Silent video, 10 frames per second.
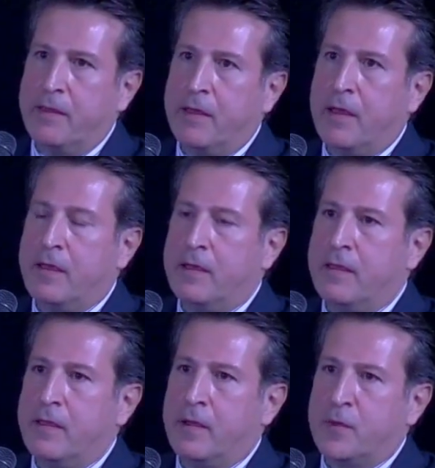
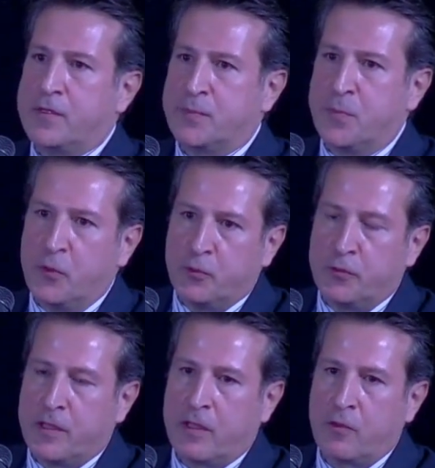I was born
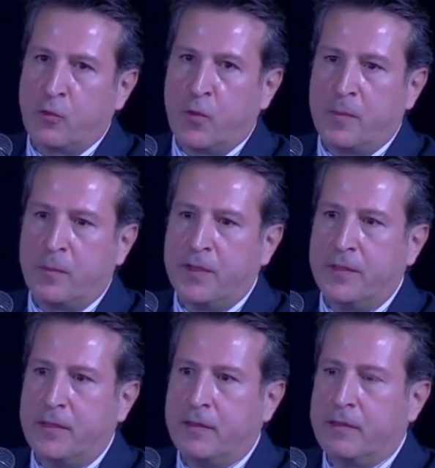and I grew up in
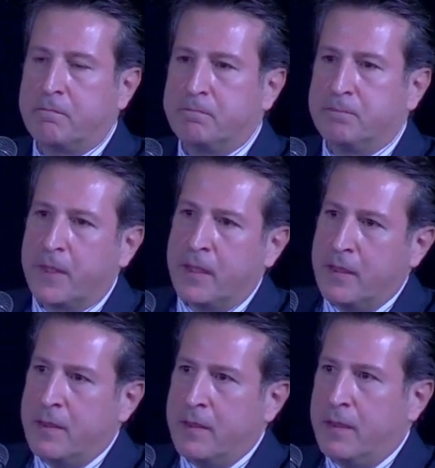
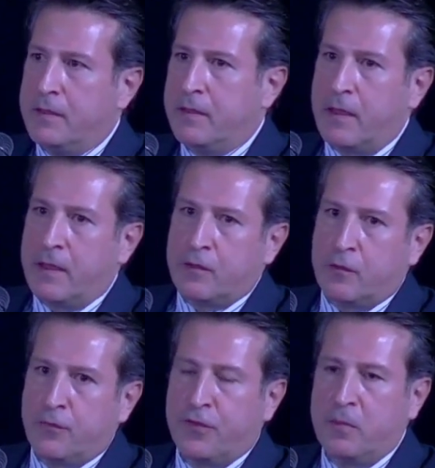a kind
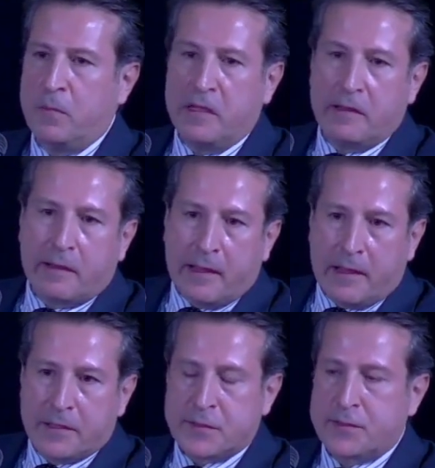of a
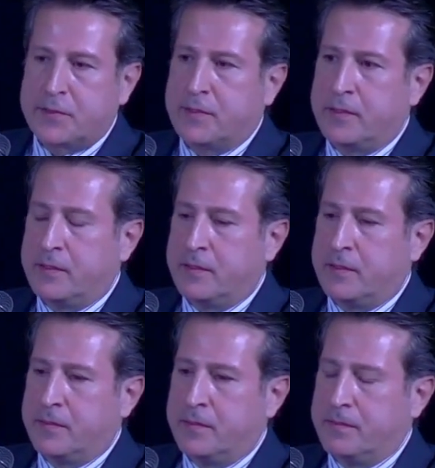middle-class
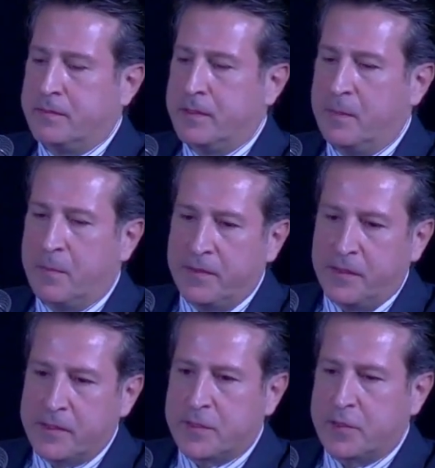
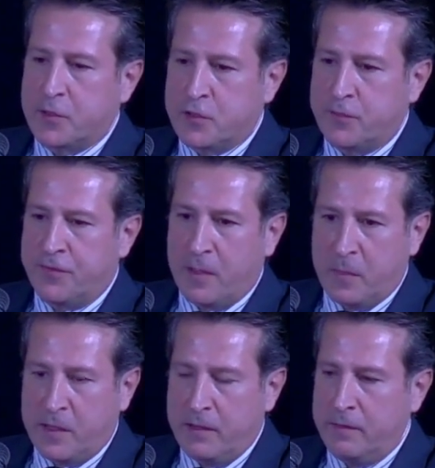Lebanese Christian
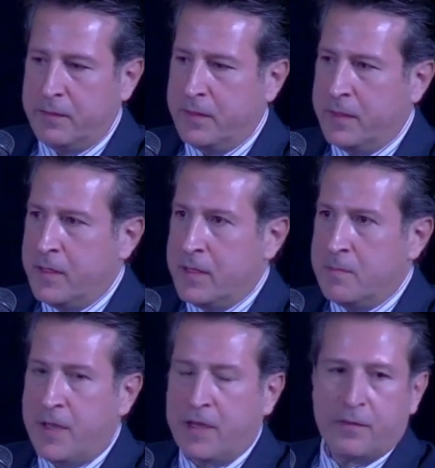family
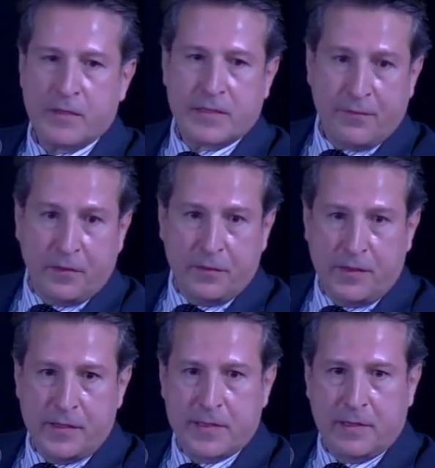back in the
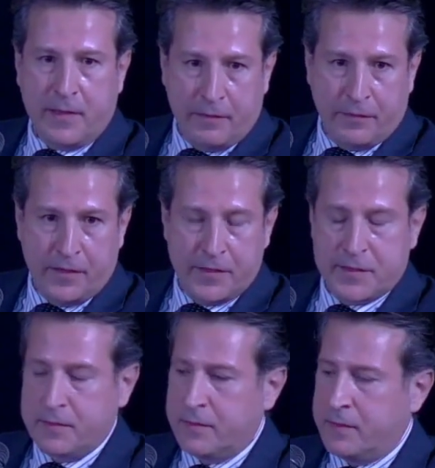70s and 80s.